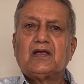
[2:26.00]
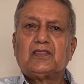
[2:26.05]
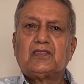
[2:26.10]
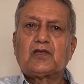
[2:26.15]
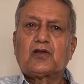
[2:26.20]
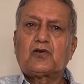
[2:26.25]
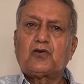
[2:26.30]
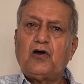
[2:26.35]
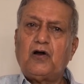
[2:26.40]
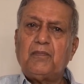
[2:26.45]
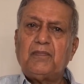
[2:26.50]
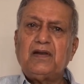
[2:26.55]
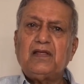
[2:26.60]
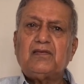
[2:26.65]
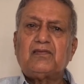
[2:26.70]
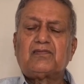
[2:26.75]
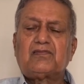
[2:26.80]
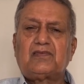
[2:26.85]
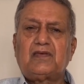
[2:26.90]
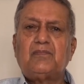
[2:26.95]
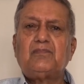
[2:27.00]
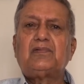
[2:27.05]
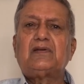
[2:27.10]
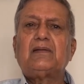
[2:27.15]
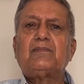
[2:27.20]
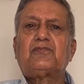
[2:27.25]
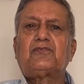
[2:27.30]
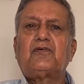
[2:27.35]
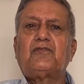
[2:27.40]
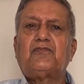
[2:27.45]
The commonest
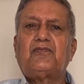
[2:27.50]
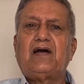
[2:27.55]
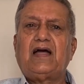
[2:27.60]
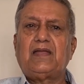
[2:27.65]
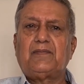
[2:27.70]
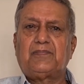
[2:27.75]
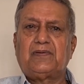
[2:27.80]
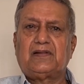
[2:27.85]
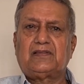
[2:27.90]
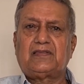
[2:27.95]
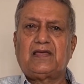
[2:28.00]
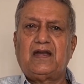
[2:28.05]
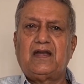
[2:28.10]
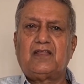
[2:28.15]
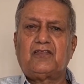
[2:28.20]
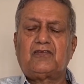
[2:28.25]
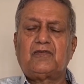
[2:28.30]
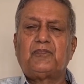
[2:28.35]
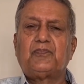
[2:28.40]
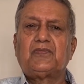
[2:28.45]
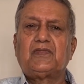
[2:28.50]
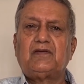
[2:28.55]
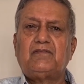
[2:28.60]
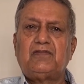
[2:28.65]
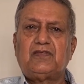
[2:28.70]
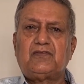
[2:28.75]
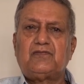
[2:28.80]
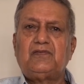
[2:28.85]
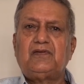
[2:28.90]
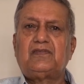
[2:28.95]
symptoms of hyperthyroidism
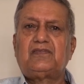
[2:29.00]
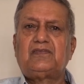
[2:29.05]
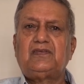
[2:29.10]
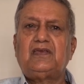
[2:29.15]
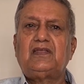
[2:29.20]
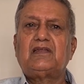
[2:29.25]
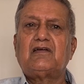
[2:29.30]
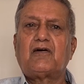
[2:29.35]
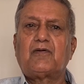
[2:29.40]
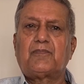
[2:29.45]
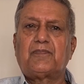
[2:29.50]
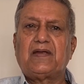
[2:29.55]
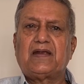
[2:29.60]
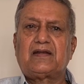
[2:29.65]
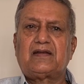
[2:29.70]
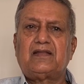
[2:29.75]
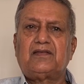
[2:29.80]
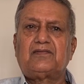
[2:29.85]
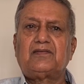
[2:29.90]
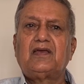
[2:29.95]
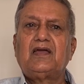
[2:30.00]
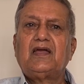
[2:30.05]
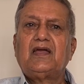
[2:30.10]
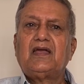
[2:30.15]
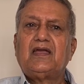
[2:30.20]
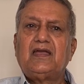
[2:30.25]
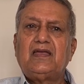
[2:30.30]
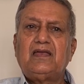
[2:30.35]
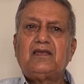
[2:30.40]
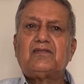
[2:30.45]
which we see in our practice
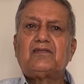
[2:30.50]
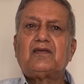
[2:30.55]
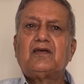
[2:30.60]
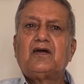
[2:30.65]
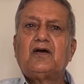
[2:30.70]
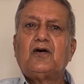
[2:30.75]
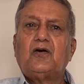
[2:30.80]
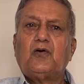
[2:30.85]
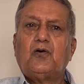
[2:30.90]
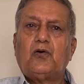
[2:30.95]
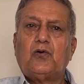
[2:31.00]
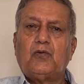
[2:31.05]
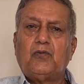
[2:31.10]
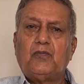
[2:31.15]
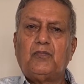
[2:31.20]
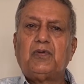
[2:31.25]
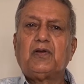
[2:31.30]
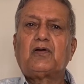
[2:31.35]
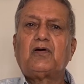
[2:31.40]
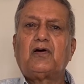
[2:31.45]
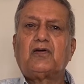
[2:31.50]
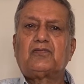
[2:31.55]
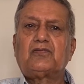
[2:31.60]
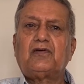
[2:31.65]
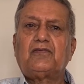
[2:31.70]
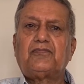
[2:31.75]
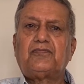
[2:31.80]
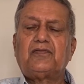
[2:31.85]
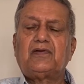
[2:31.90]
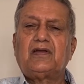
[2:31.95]
is because
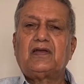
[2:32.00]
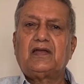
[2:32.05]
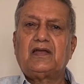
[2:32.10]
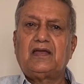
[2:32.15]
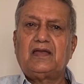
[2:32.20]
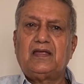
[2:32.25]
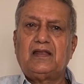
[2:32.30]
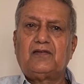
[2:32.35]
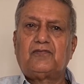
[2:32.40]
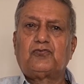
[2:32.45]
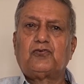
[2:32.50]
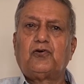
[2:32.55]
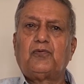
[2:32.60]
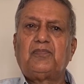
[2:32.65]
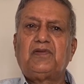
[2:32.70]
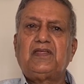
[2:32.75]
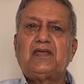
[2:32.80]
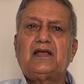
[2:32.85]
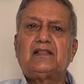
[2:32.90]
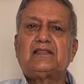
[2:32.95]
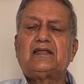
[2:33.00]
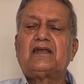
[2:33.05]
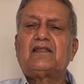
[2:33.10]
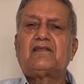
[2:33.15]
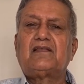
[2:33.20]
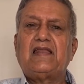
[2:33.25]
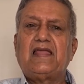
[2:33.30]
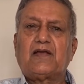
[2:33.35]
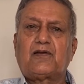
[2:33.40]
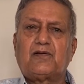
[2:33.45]
of insomnia, that
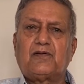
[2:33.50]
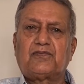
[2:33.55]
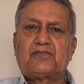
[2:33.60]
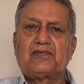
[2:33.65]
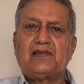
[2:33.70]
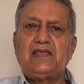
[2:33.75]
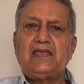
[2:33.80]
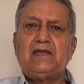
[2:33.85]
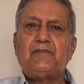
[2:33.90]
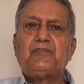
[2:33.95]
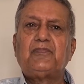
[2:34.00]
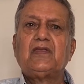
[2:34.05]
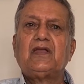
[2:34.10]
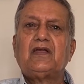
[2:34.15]
is lack of sleep,